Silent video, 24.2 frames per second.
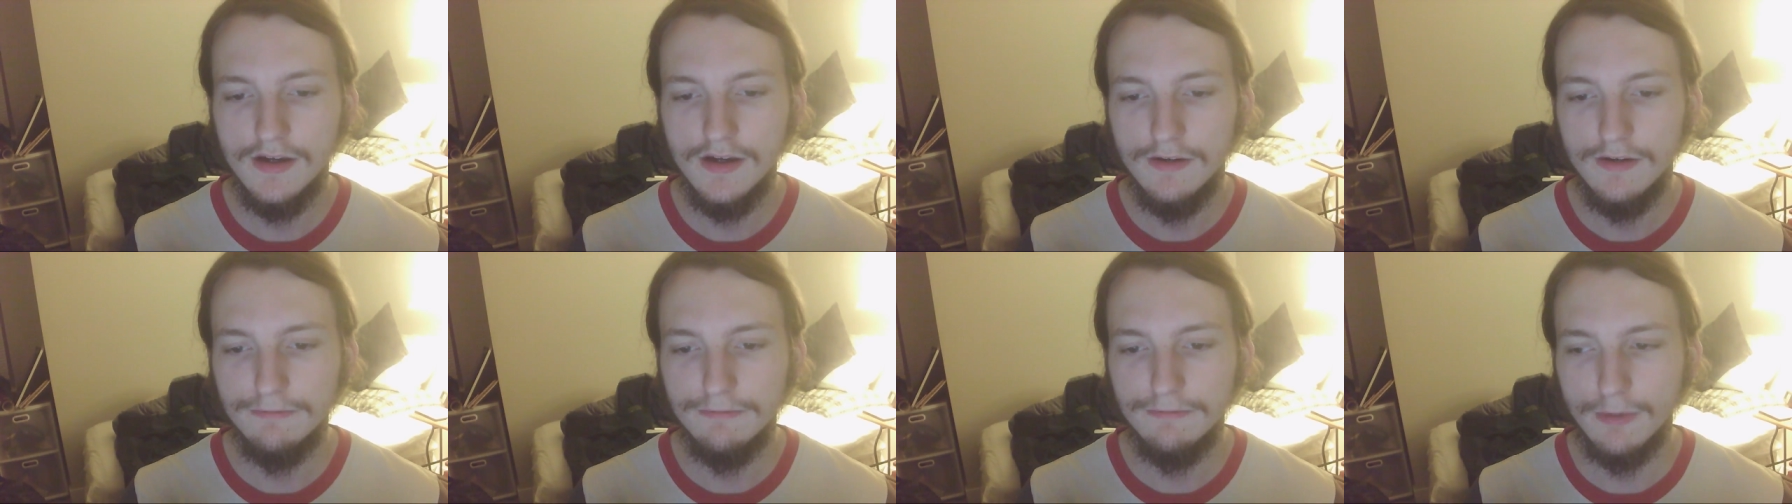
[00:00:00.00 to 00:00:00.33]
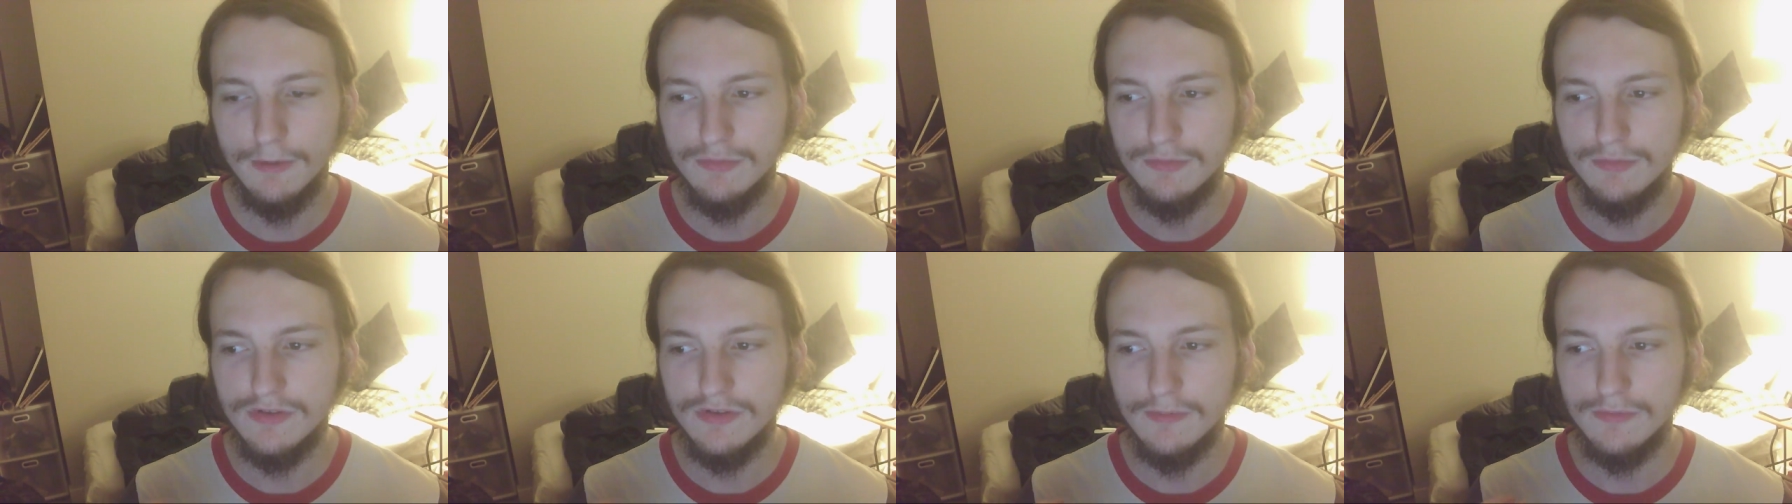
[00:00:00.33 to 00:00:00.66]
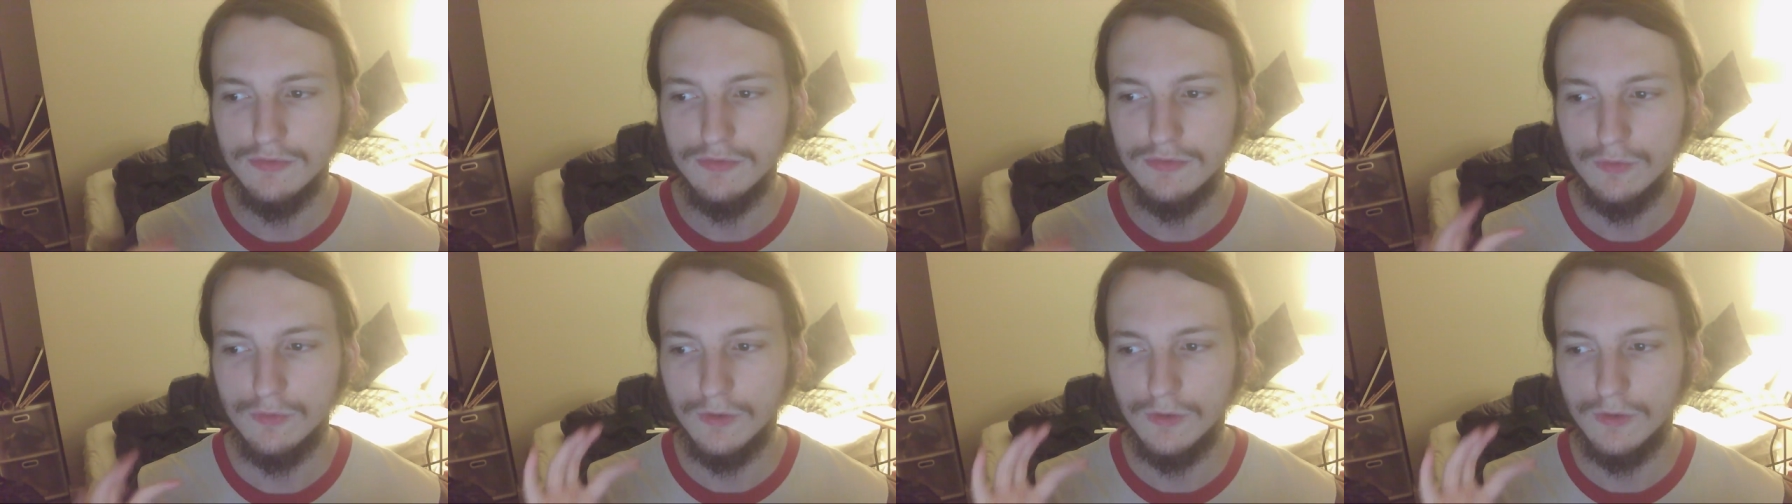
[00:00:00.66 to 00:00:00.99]
from some
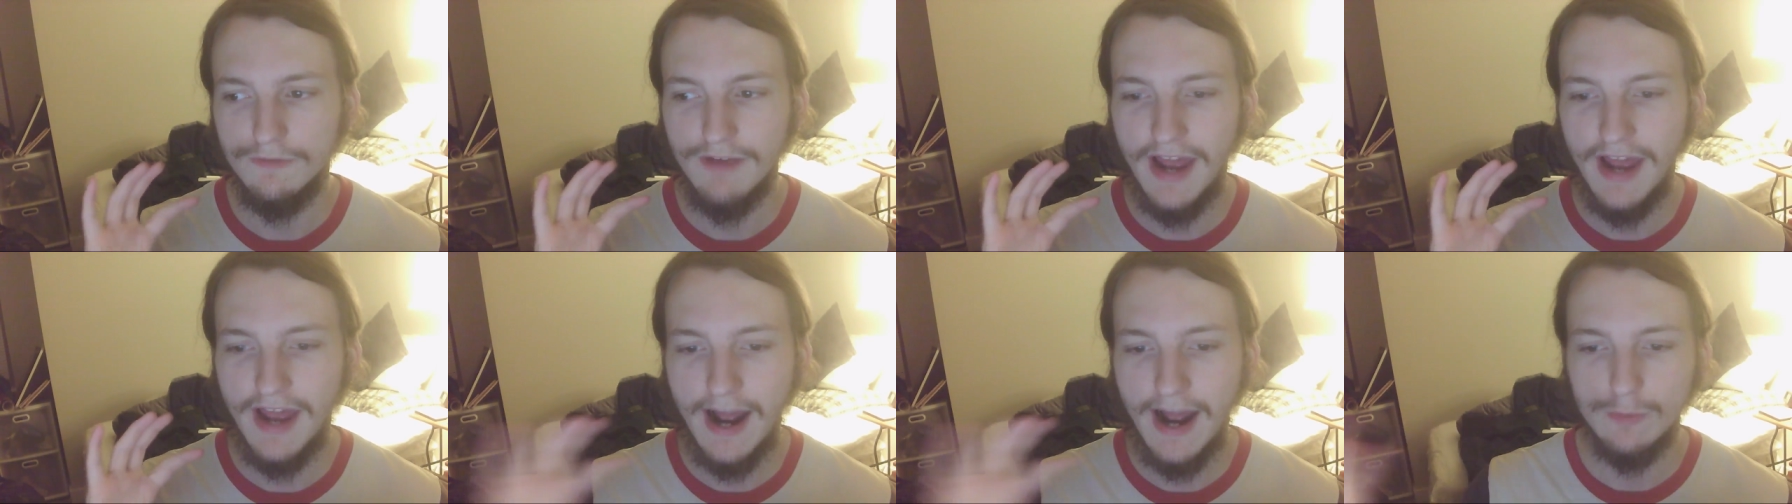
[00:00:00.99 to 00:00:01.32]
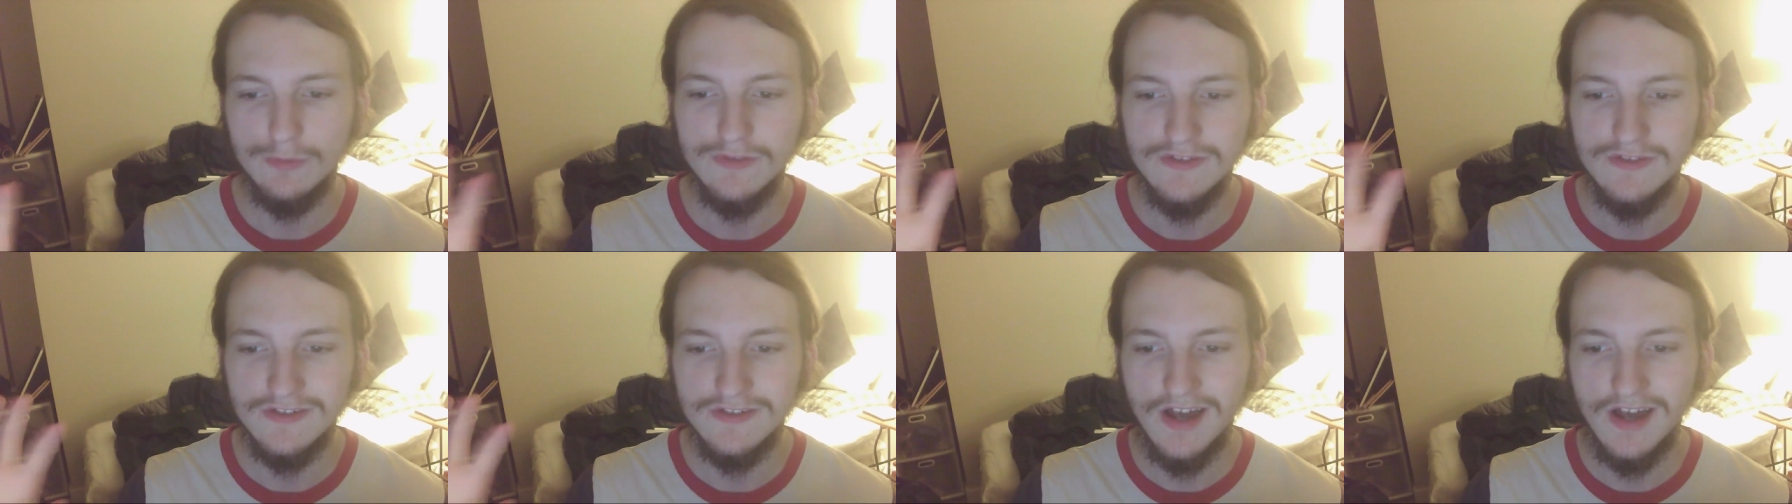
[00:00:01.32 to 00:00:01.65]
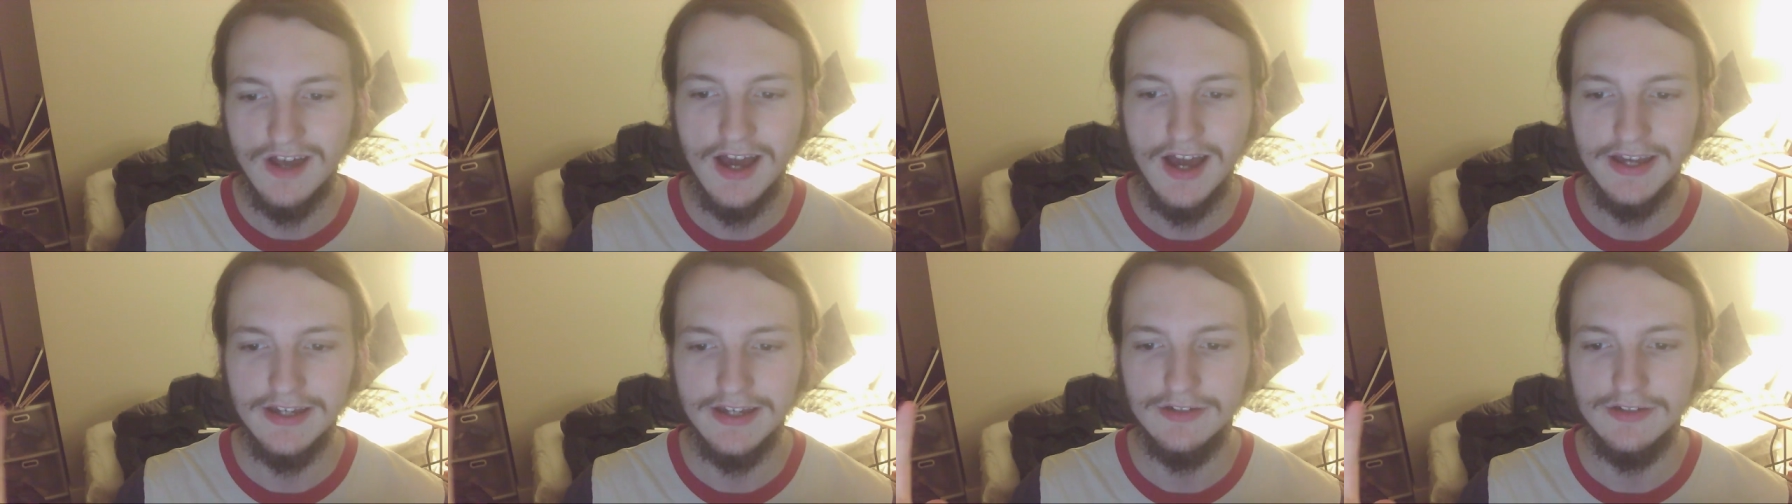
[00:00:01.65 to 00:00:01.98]
sort of
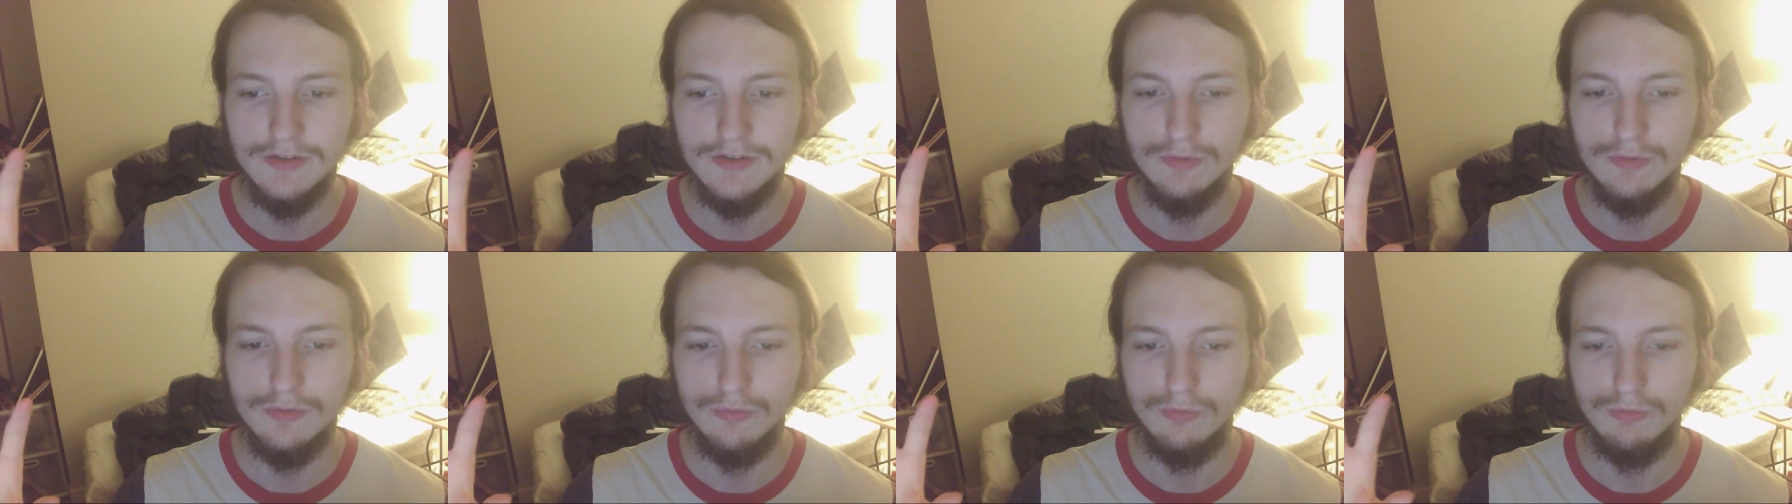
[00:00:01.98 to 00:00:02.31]
outside